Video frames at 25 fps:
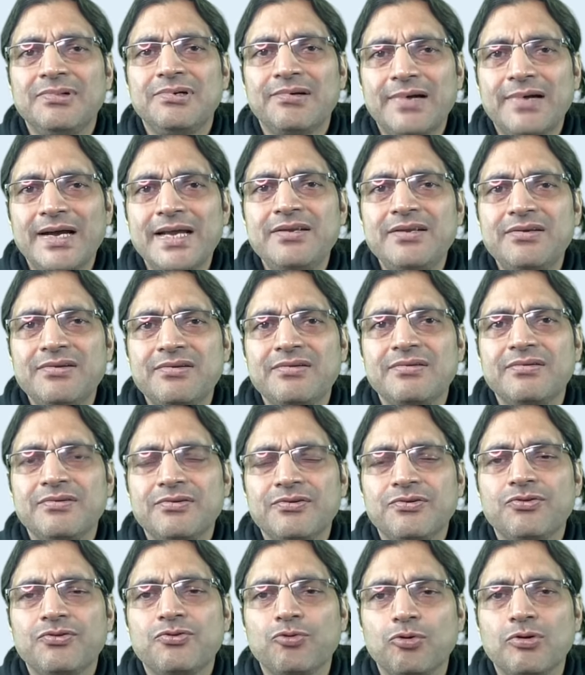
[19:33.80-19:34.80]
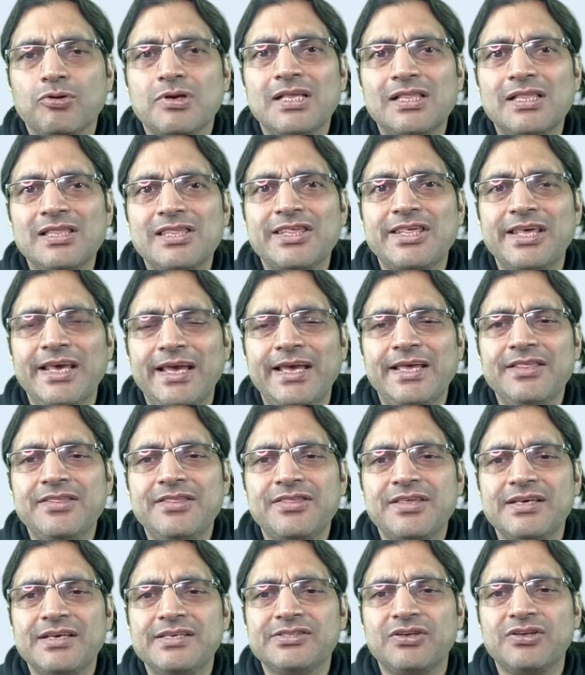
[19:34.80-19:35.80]
right? Total
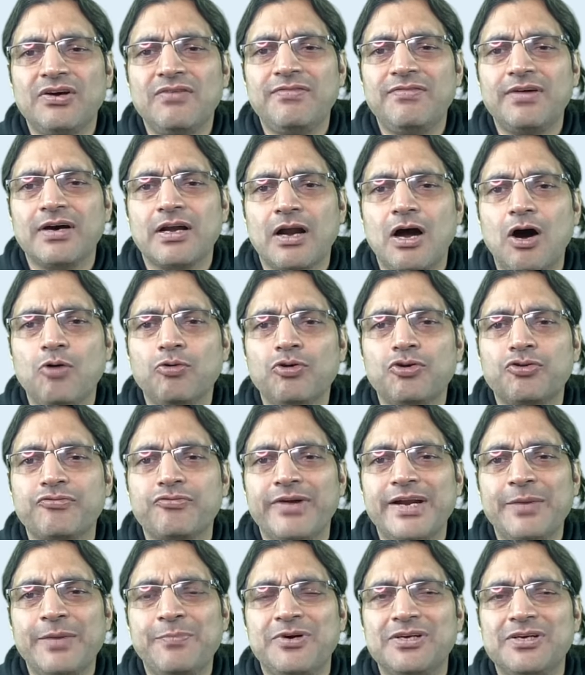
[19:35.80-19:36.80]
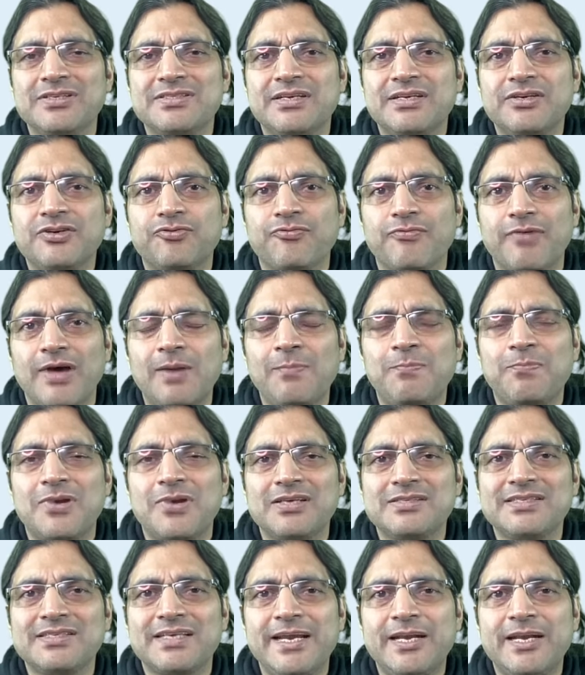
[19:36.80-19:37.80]
change is of around 20%, 12
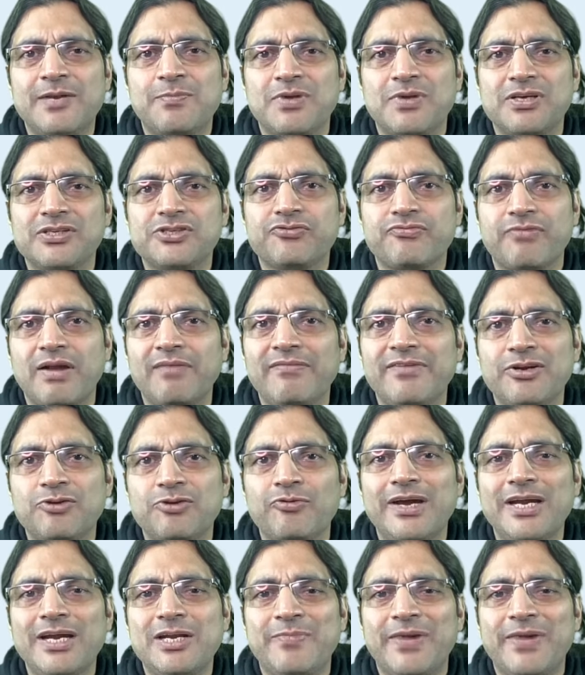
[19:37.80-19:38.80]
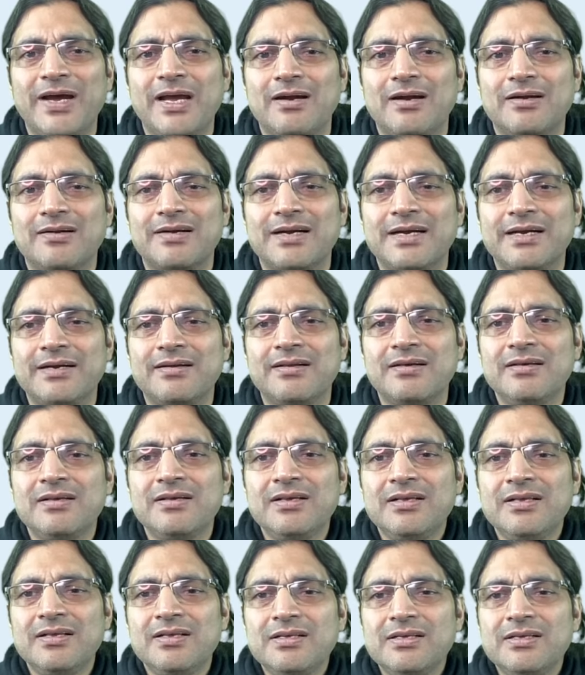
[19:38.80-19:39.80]
plus 8 plus 12 into 8 by 100.
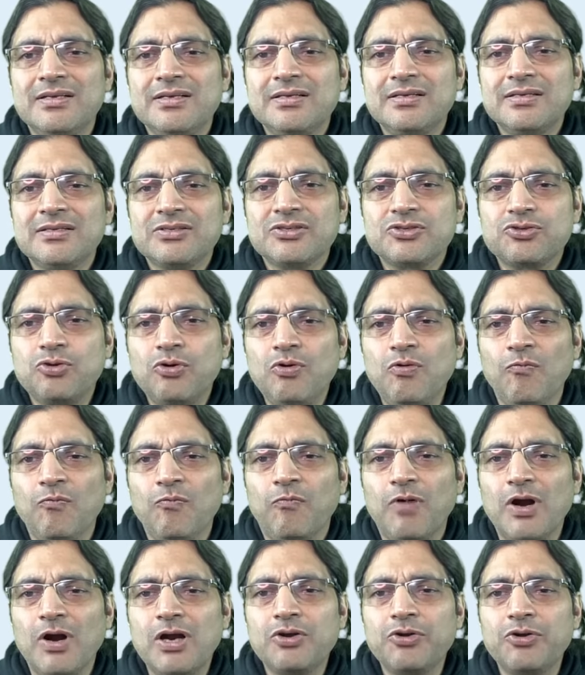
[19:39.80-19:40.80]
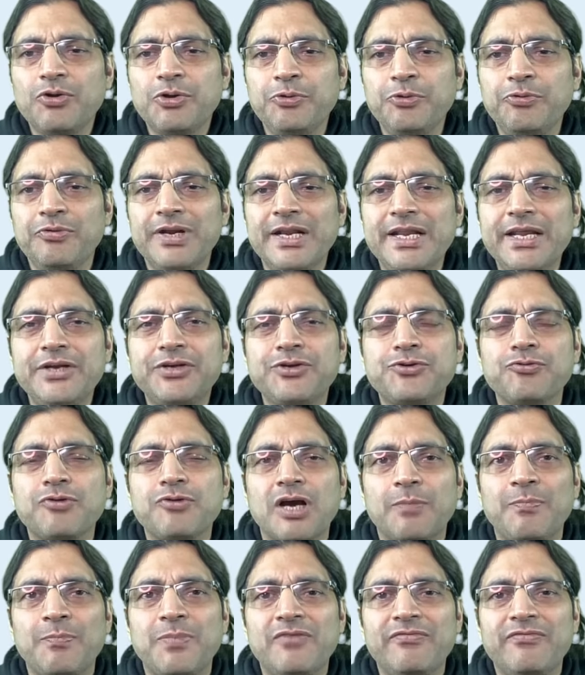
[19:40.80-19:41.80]
So what do you need to
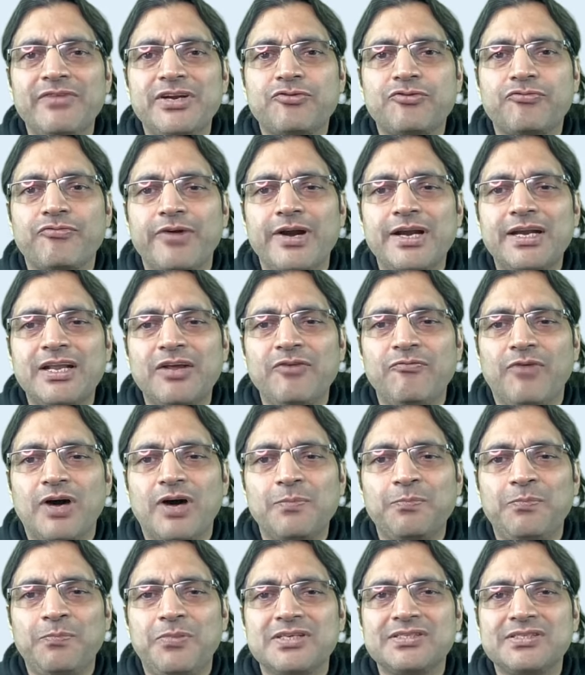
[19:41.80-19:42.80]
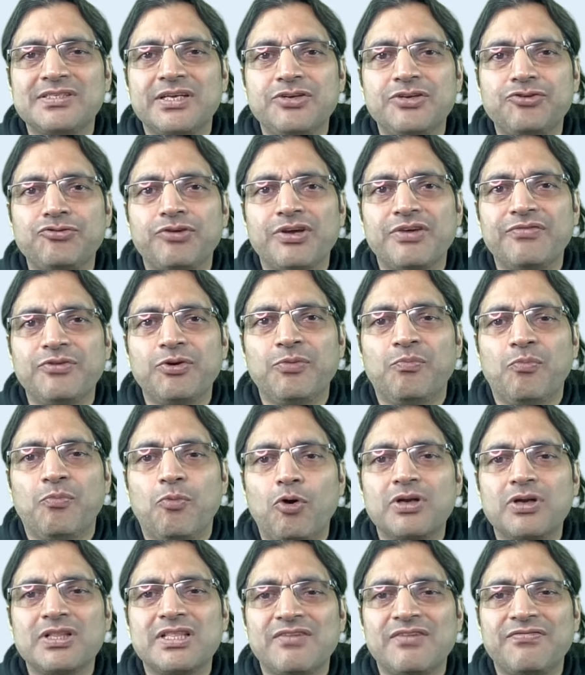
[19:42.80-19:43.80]
couple with 21% to give you
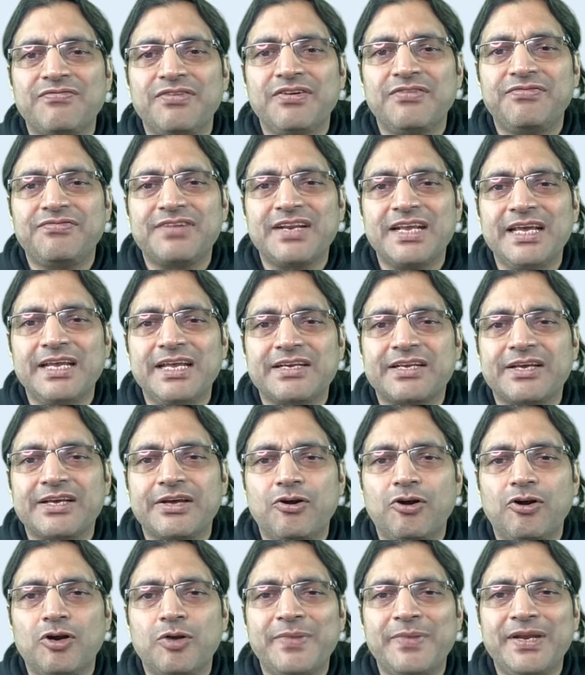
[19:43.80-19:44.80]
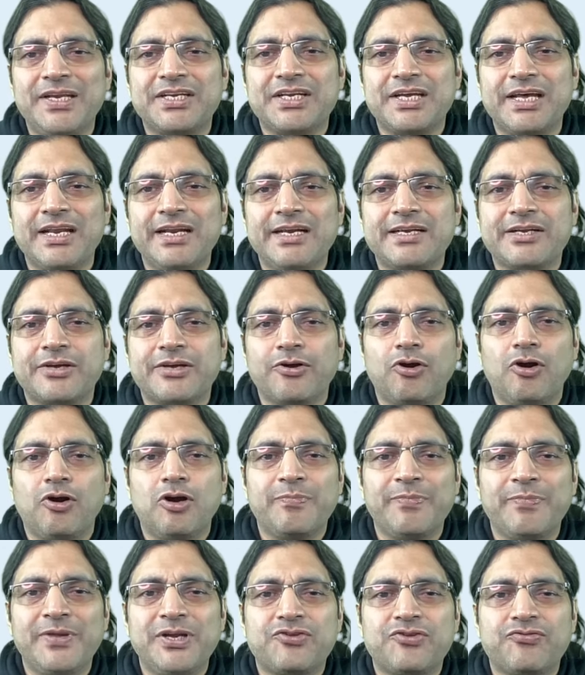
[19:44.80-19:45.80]
more than 50? It cannot be 10, it
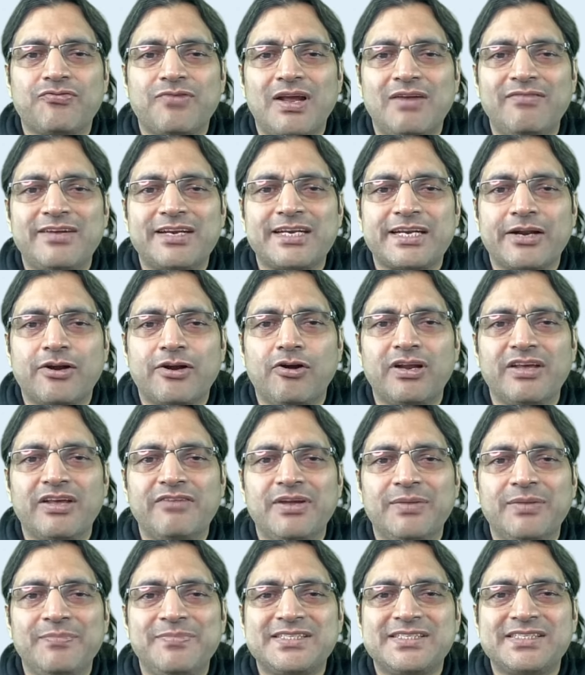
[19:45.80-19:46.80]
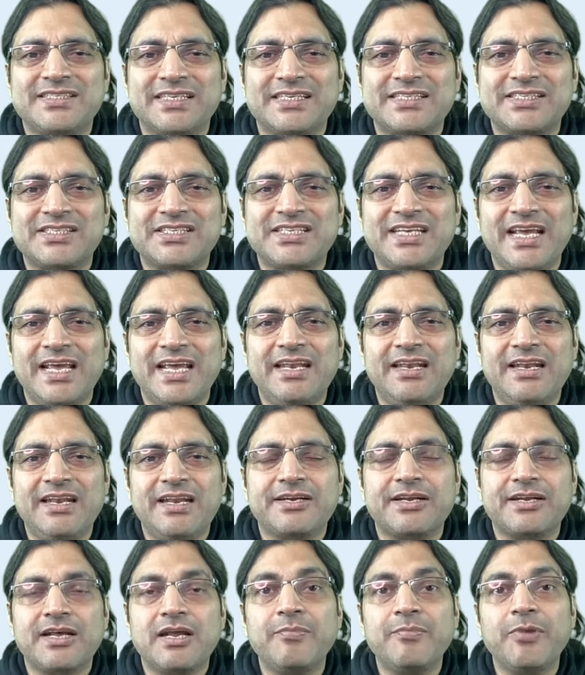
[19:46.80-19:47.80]
cannot be 12, it cannot even be 16,
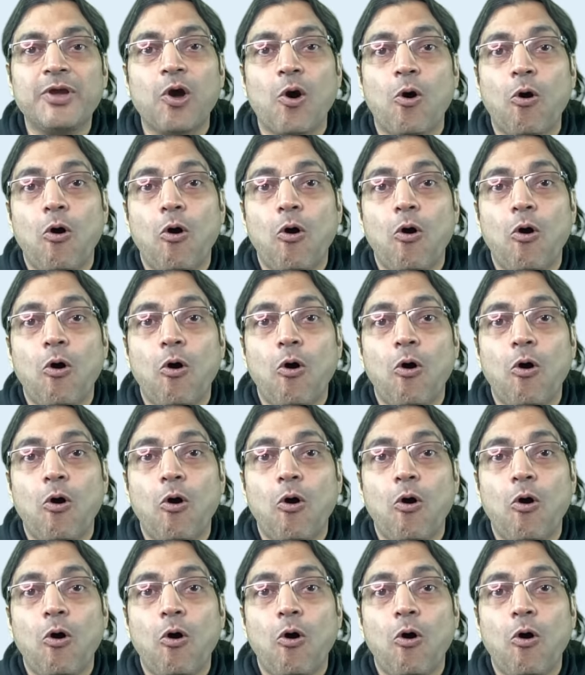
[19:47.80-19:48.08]
it can be